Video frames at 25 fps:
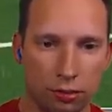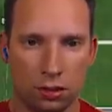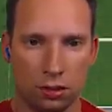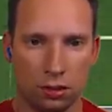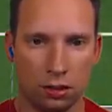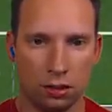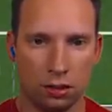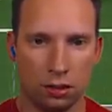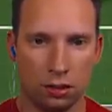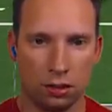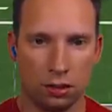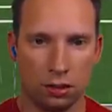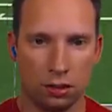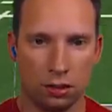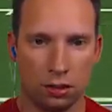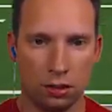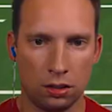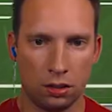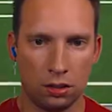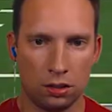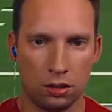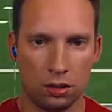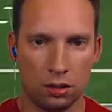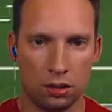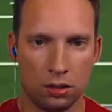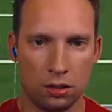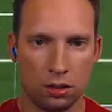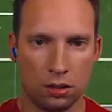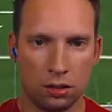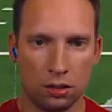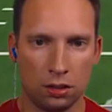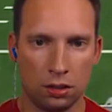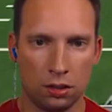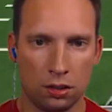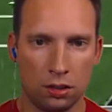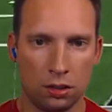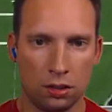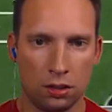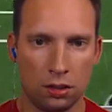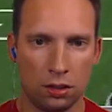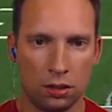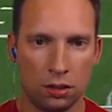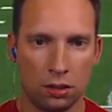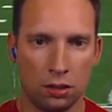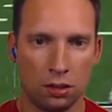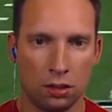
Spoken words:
Nobody speaks.